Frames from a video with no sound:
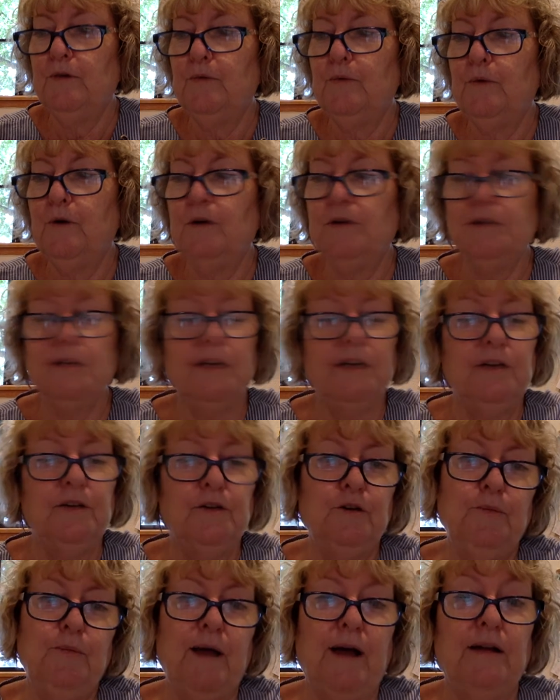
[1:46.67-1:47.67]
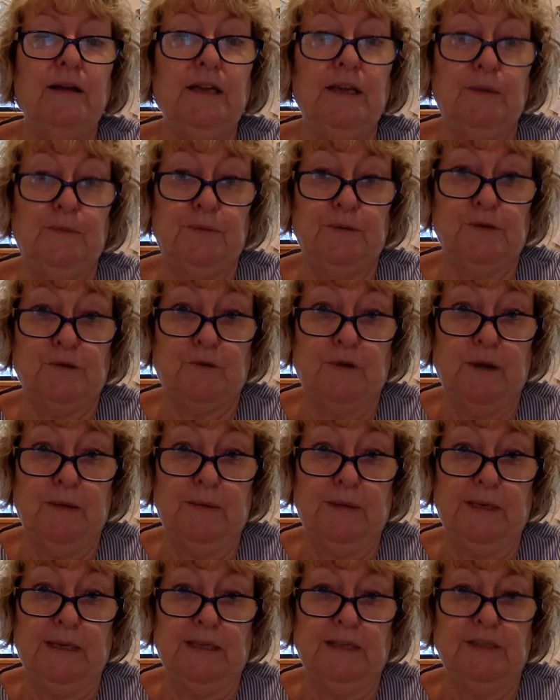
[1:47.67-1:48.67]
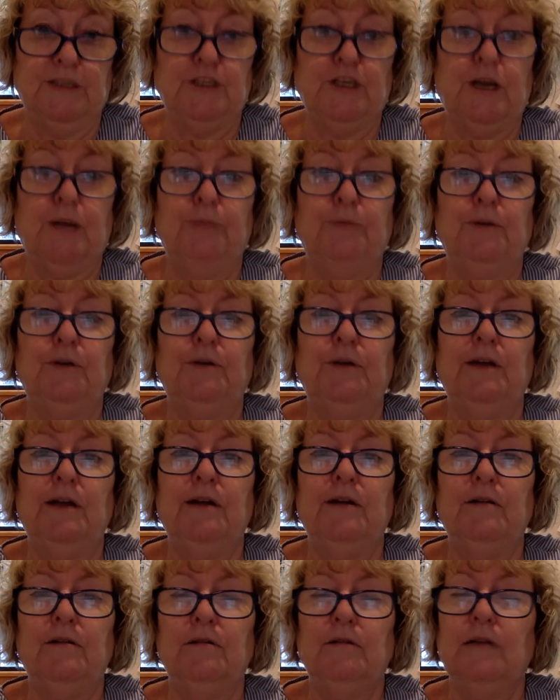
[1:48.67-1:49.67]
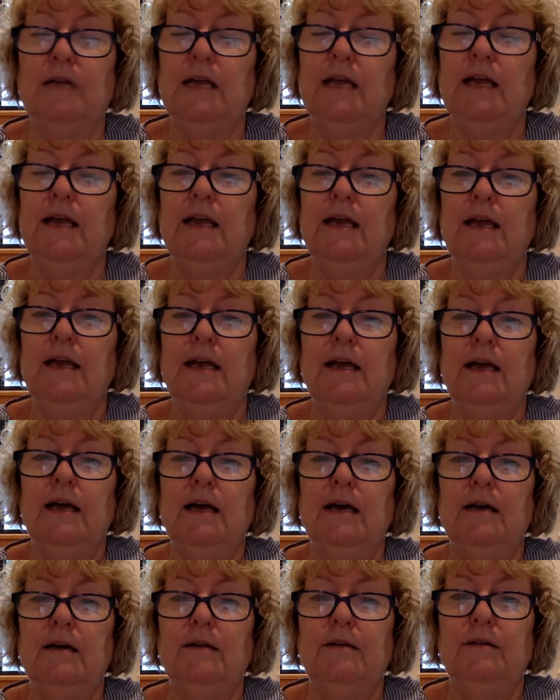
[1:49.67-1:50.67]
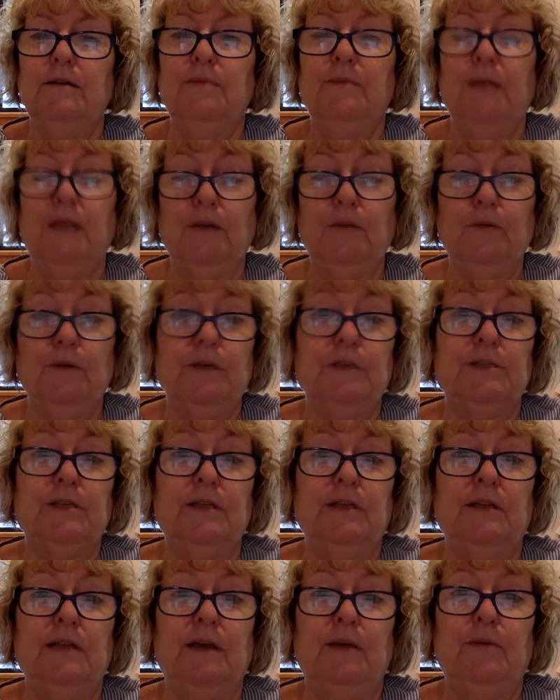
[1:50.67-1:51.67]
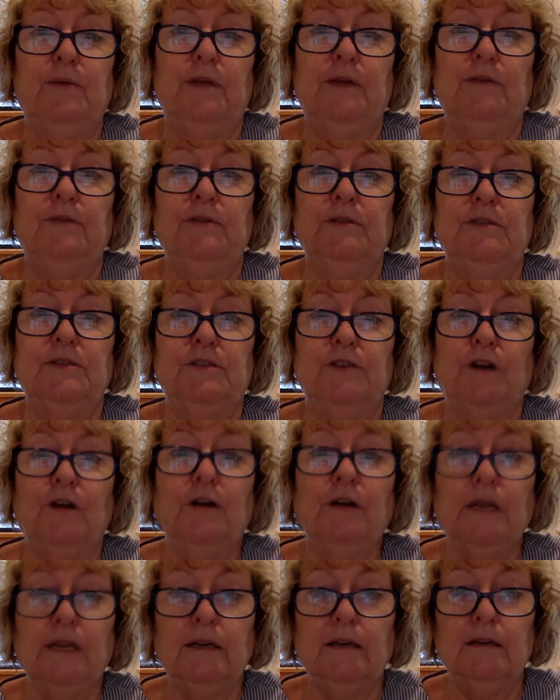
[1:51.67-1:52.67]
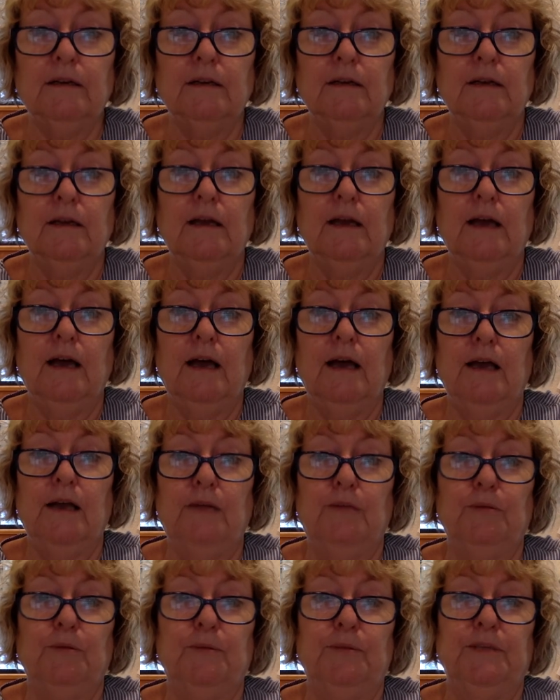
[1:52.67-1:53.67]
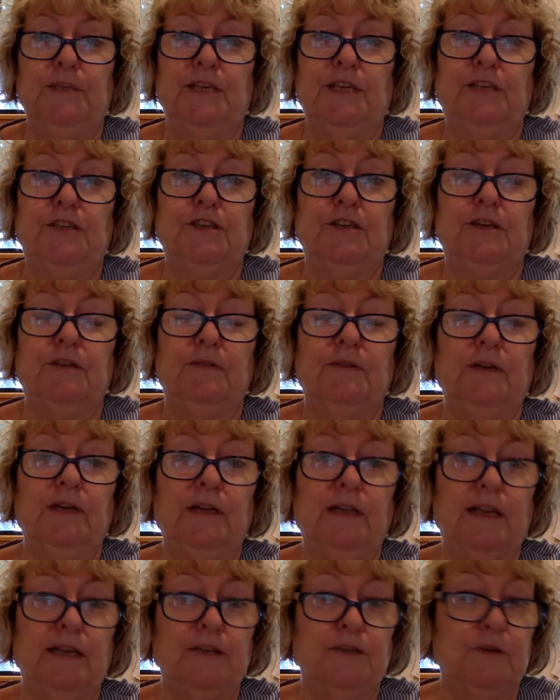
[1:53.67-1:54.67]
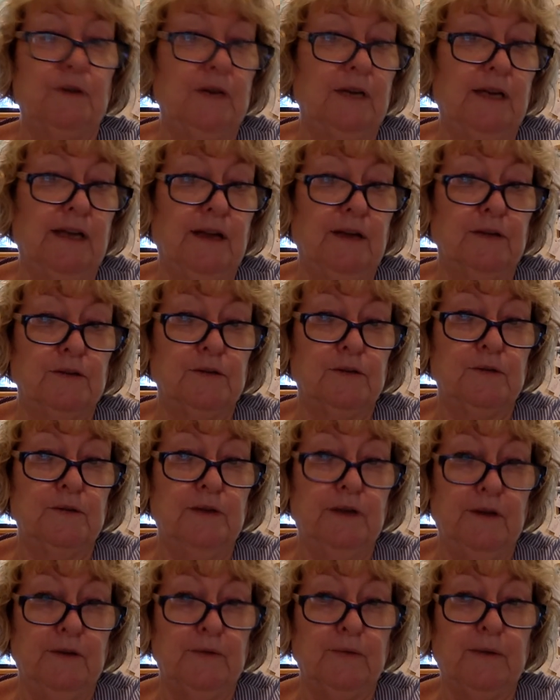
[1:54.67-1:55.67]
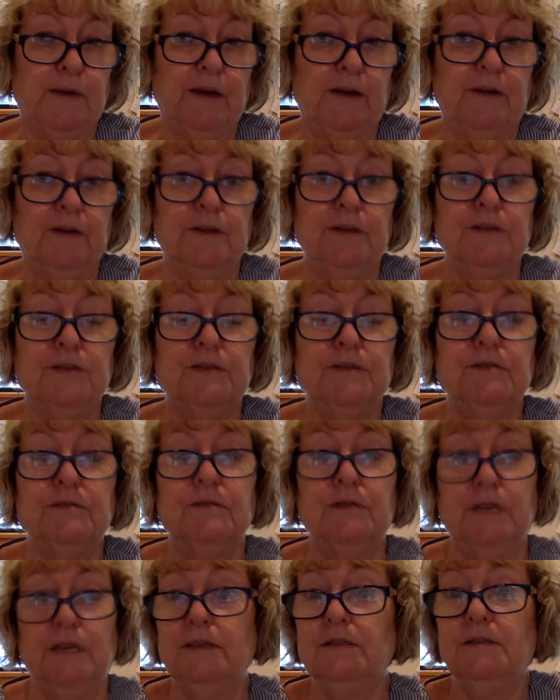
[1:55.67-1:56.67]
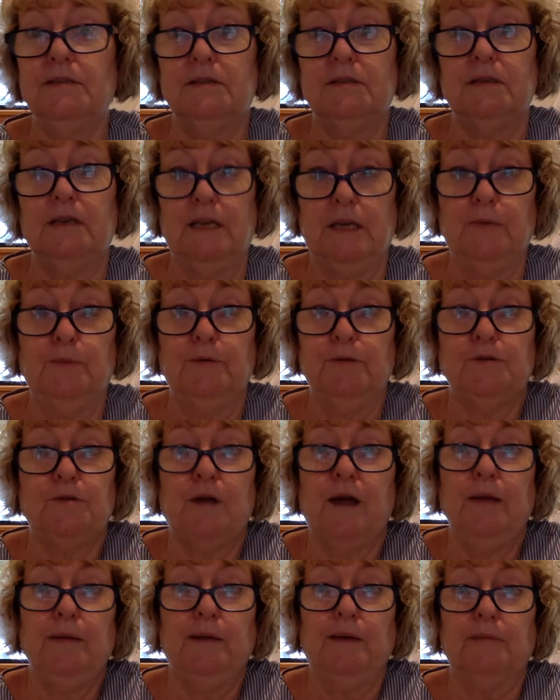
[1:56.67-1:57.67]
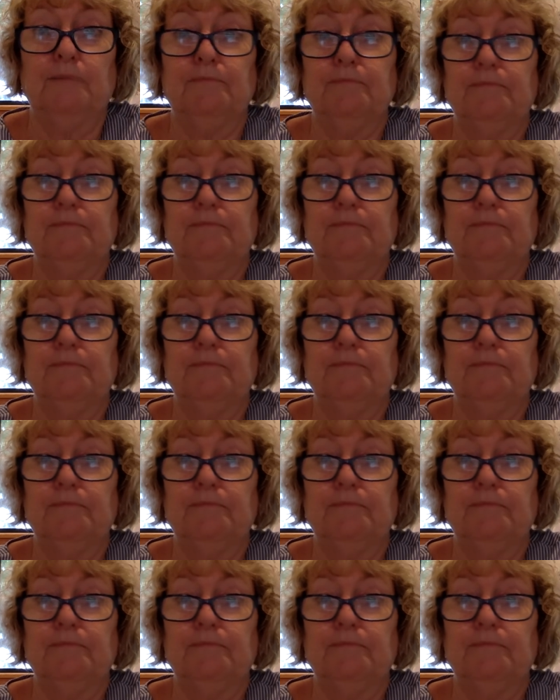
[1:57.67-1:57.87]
We're also going to learn about e-prescribing in this chapter. Now, the main reason that we even started implementation of an electronic health record is e-prescribing.